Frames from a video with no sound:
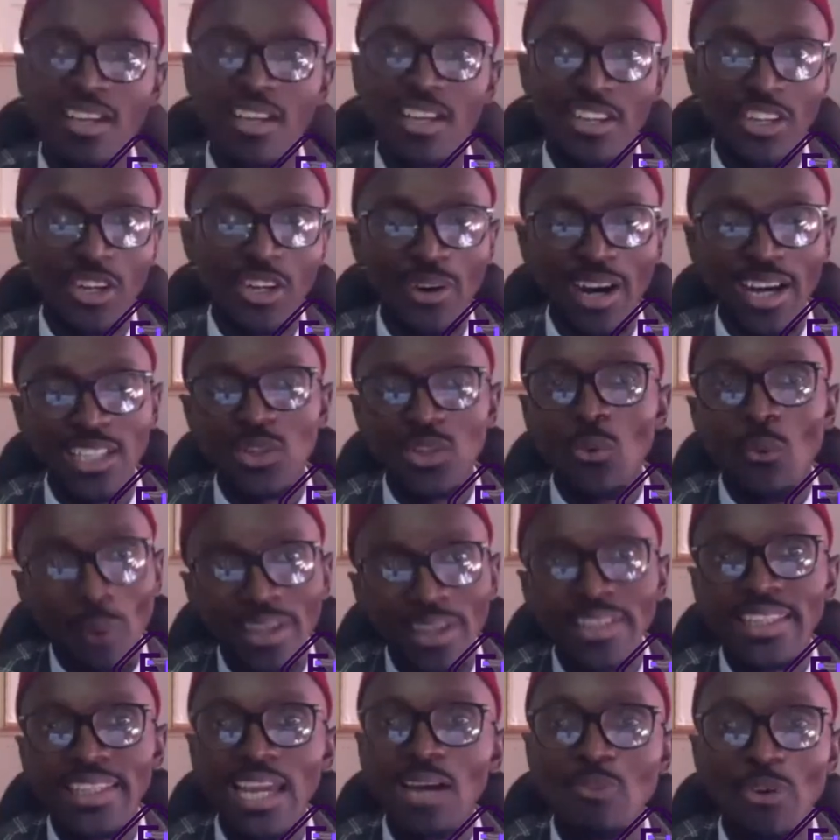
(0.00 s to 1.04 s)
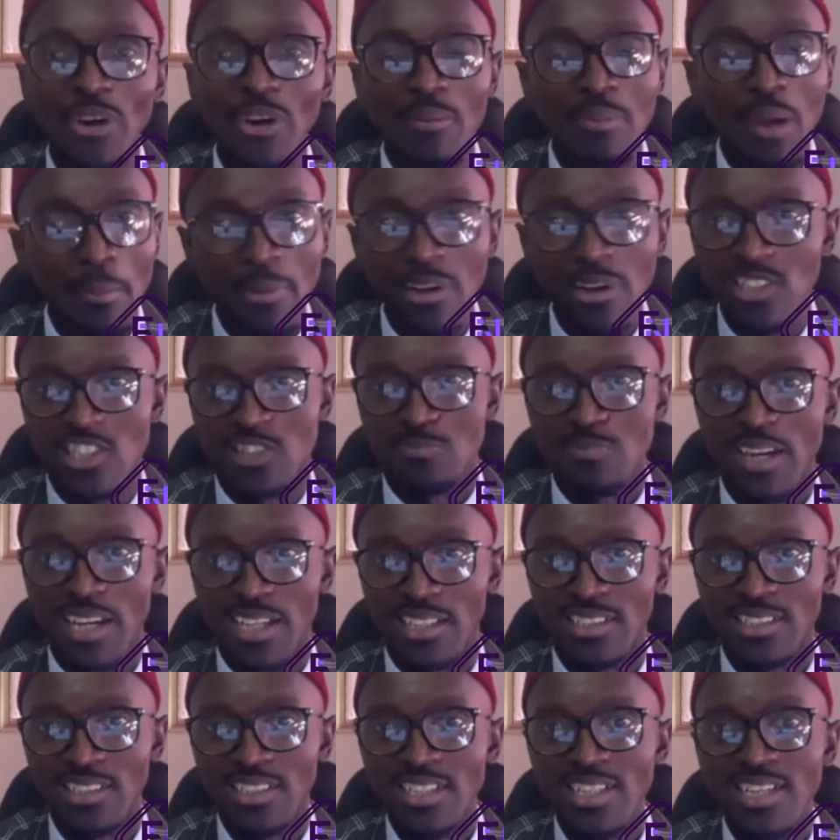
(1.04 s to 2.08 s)
you know what, one day I'm gonna be a businessman.
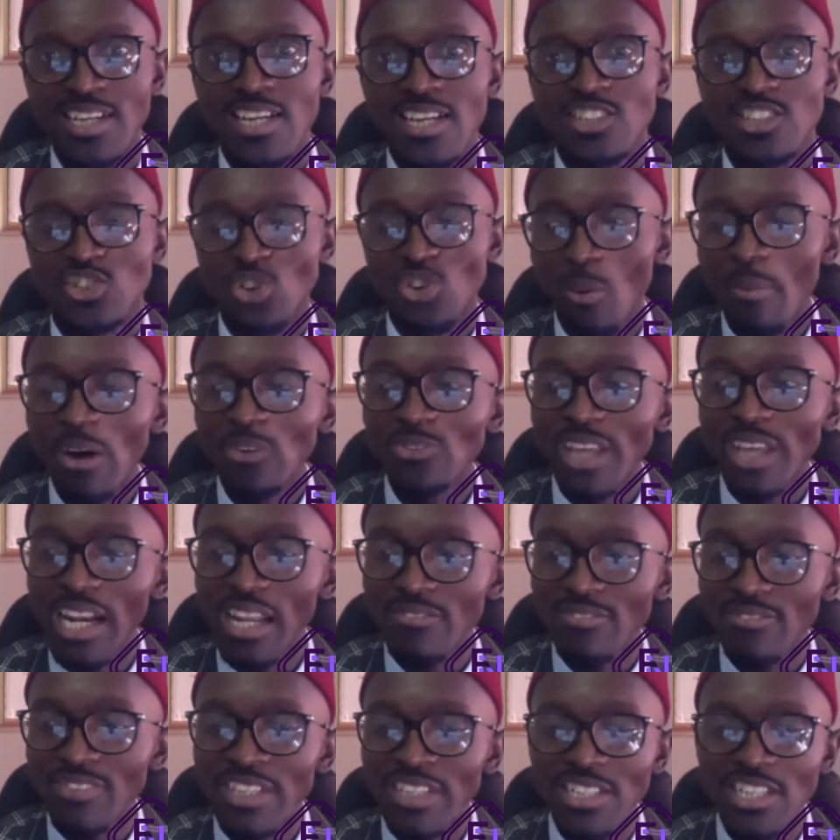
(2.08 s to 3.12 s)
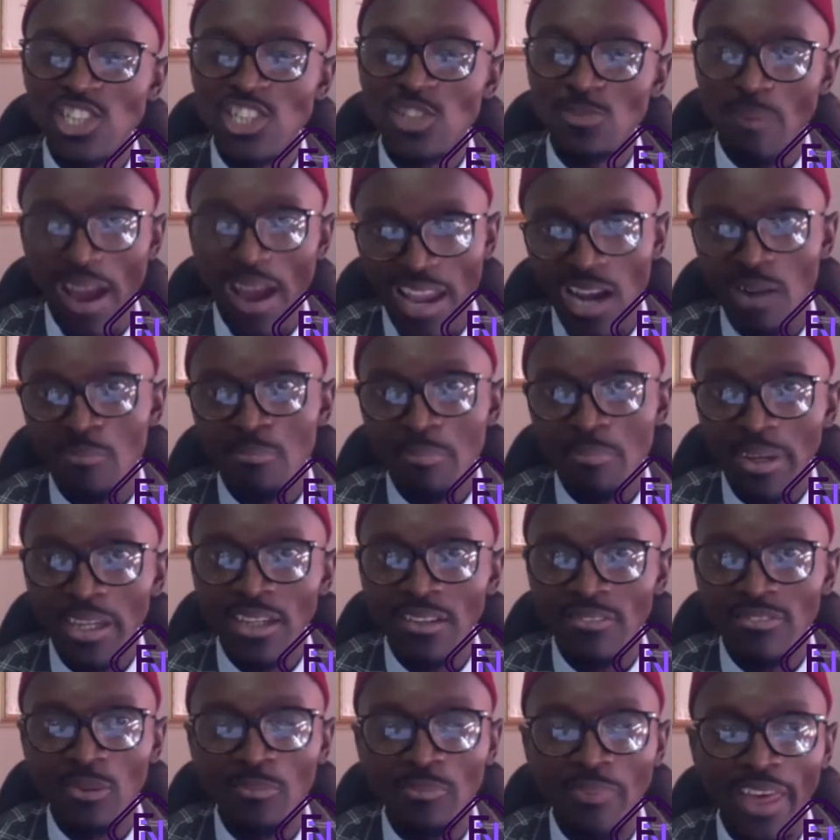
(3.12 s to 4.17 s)
So Mount Elif did inspire me
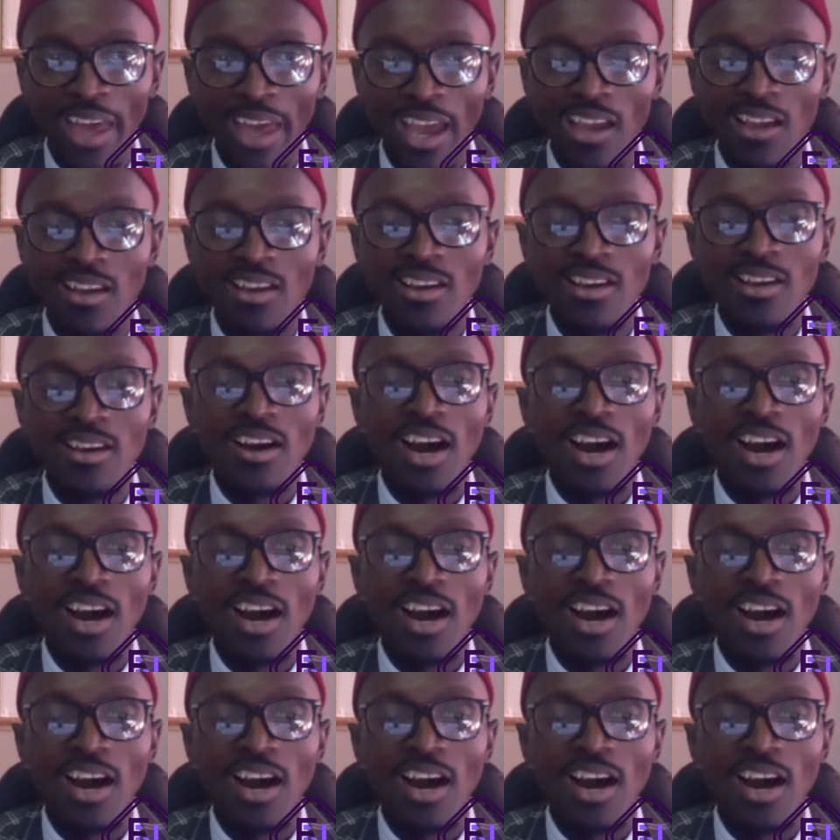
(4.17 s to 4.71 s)
from there.